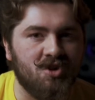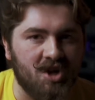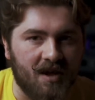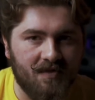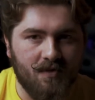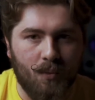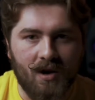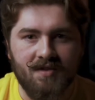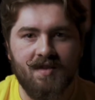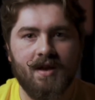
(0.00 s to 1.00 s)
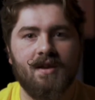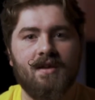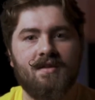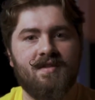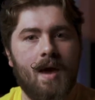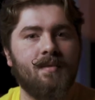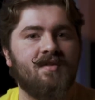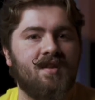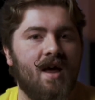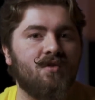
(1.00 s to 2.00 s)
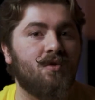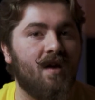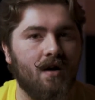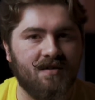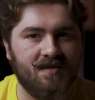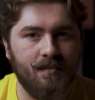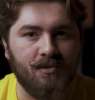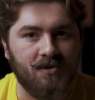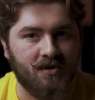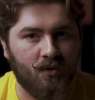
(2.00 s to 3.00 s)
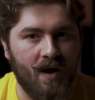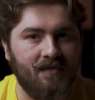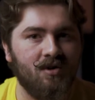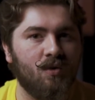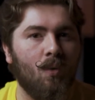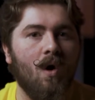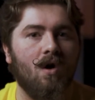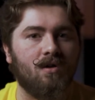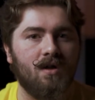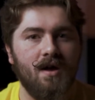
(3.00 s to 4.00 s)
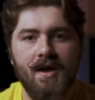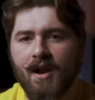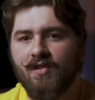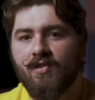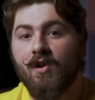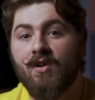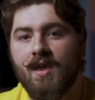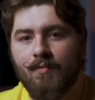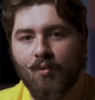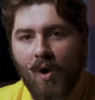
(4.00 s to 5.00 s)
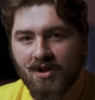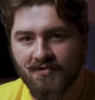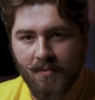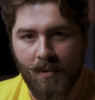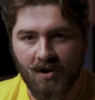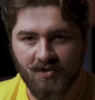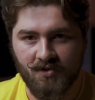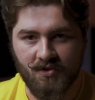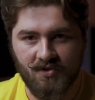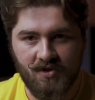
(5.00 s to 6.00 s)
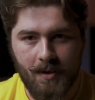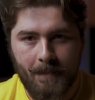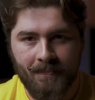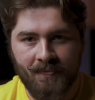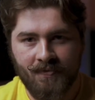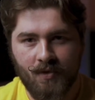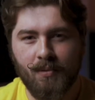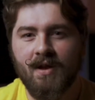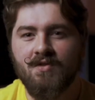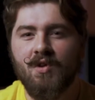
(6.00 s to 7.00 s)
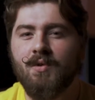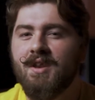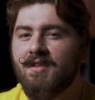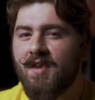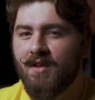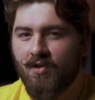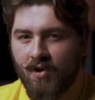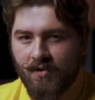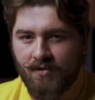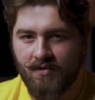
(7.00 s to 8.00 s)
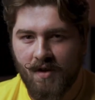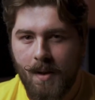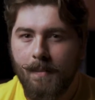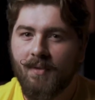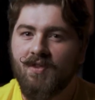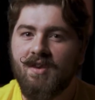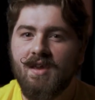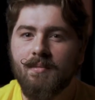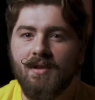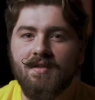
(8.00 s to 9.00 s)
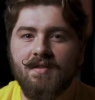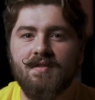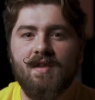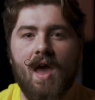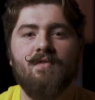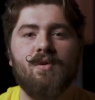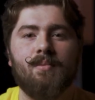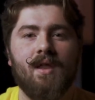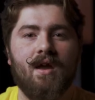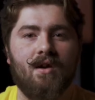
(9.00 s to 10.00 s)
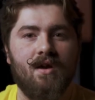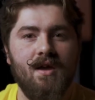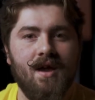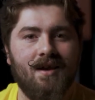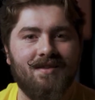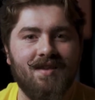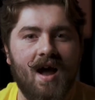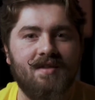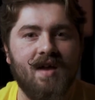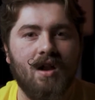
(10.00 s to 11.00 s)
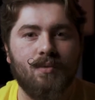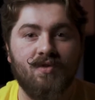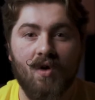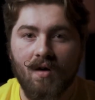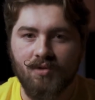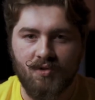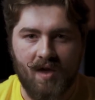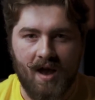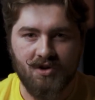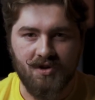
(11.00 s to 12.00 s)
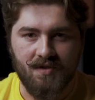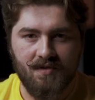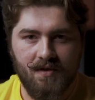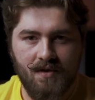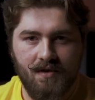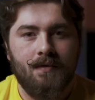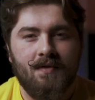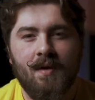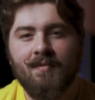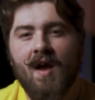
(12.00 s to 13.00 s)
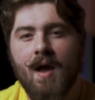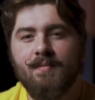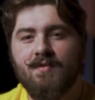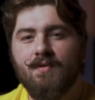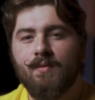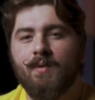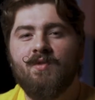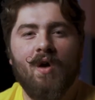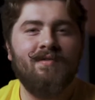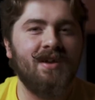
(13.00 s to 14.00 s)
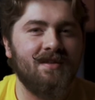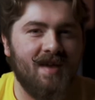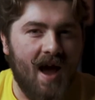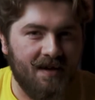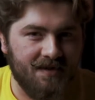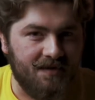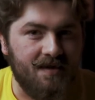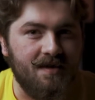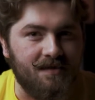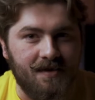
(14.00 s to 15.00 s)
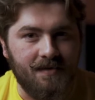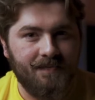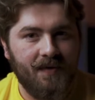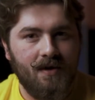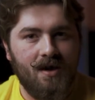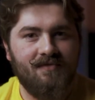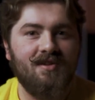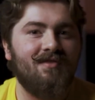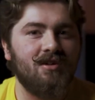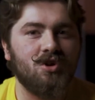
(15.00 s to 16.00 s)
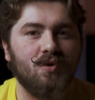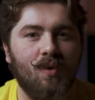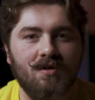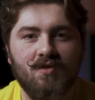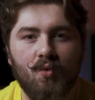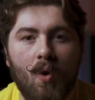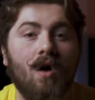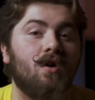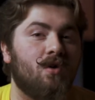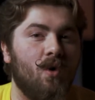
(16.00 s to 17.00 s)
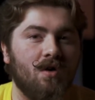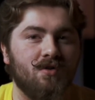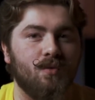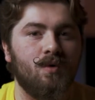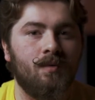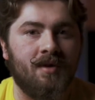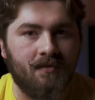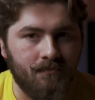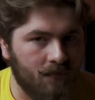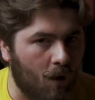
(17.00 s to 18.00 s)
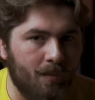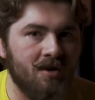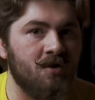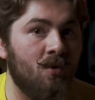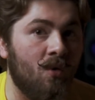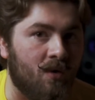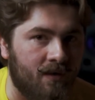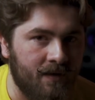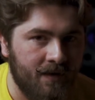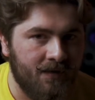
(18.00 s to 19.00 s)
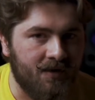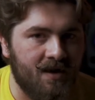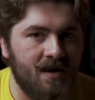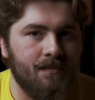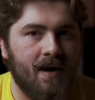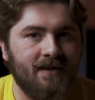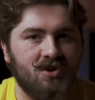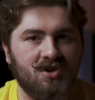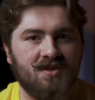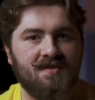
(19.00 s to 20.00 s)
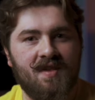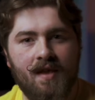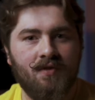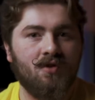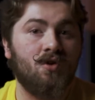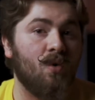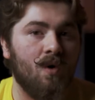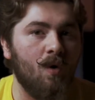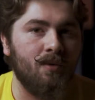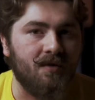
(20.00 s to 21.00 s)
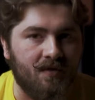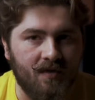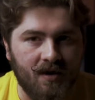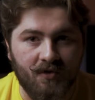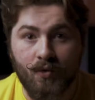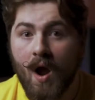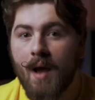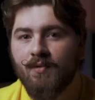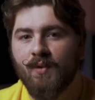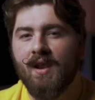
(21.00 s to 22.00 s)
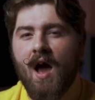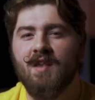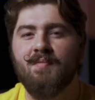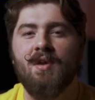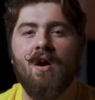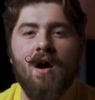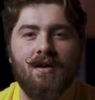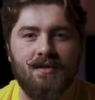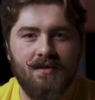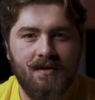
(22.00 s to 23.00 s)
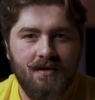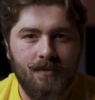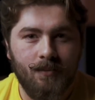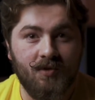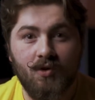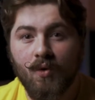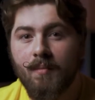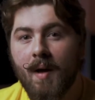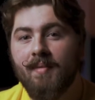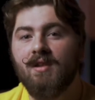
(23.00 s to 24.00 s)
chest, while a second examines an esoteric symbol engraved on a wall, and a third keeps watch for monsters. The players don't need to take turns, but the DM listens to every player and decides how to resolve those actions. Sometimes, resolving a task is easy. If an adventurer wants to walk across a room and open a door, the DM might just say that the door opens and describes what lies beyond. But the door might be